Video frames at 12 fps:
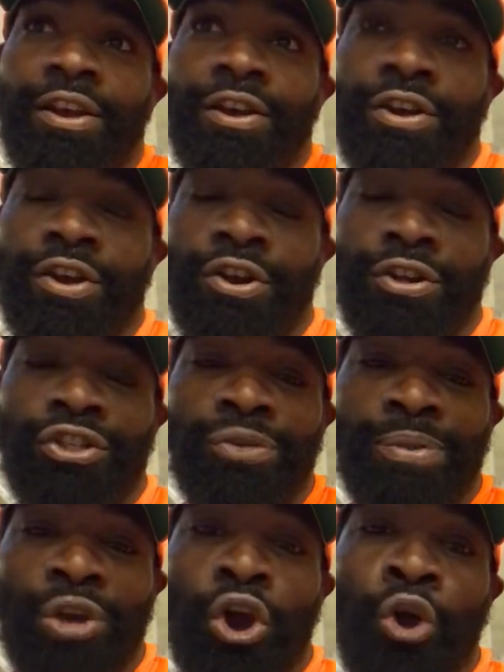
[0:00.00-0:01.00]
her to
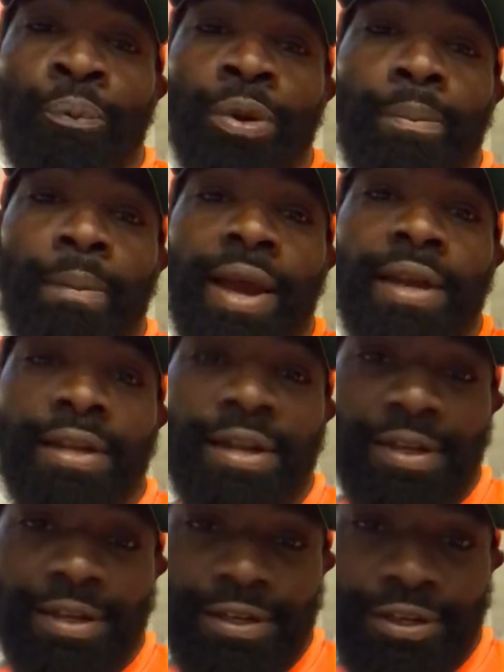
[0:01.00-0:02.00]
be
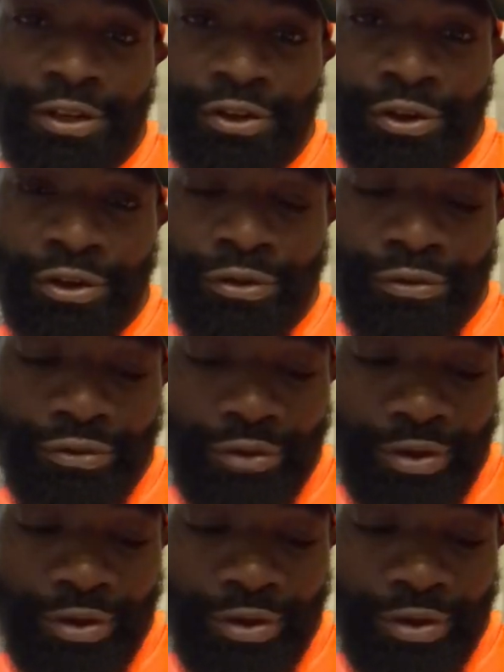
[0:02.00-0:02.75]
open-minded, where